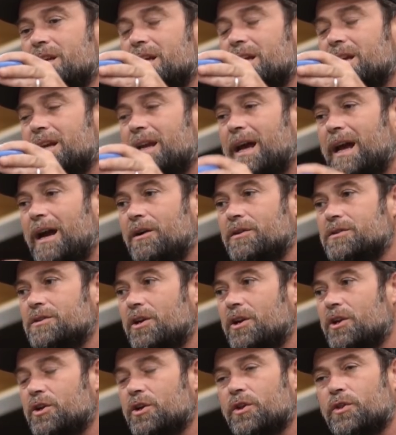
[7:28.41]
It counts
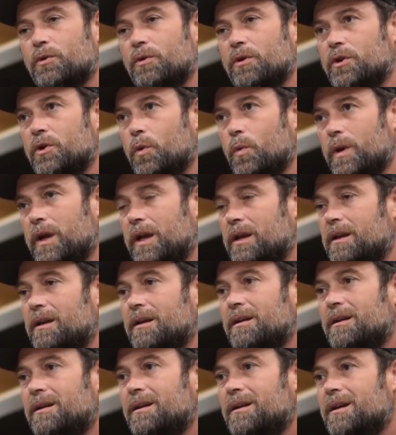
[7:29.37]
on it. You can throw it into
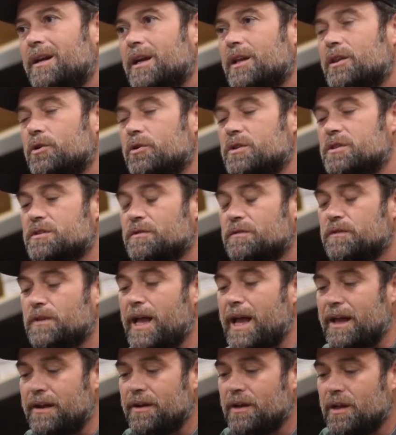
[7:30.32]
wind. It learns to
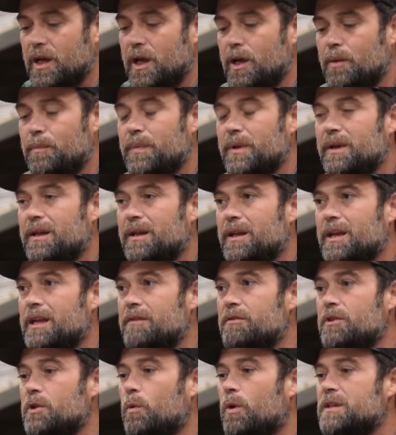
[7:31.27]
flatten up.
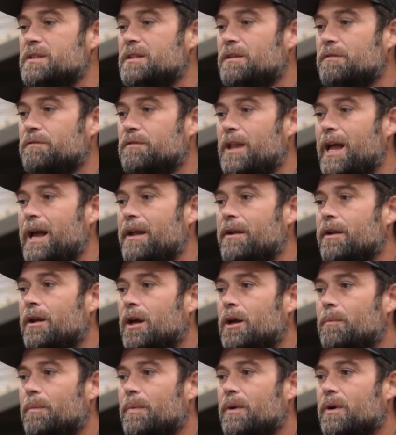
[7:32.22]
Even the ones that flatten
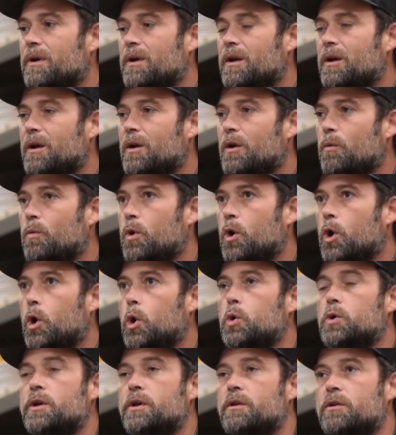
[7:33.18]
up will
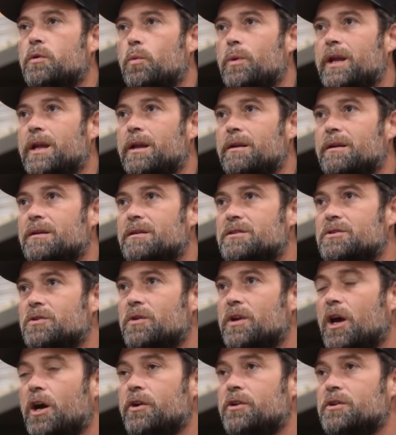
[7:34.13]
hold in the wind. So
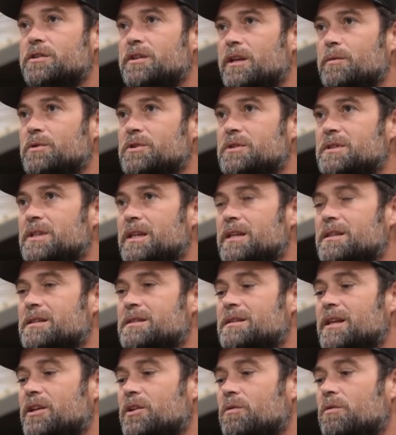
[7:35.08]
an understable
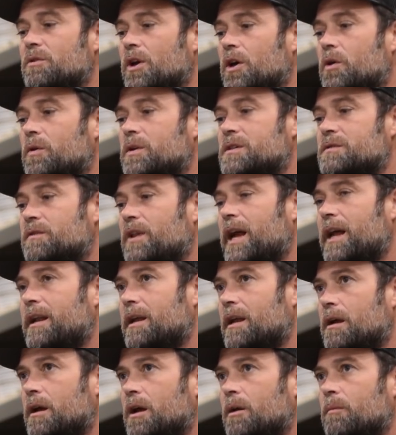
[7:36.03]
Cenus that you know is
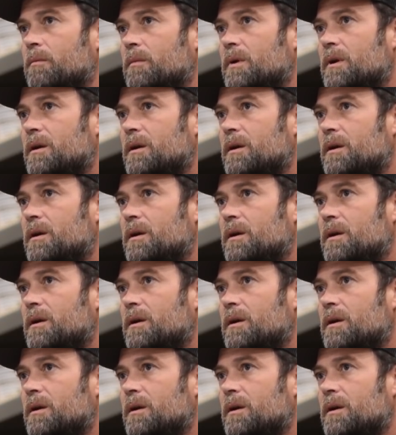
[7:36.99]
flattening up,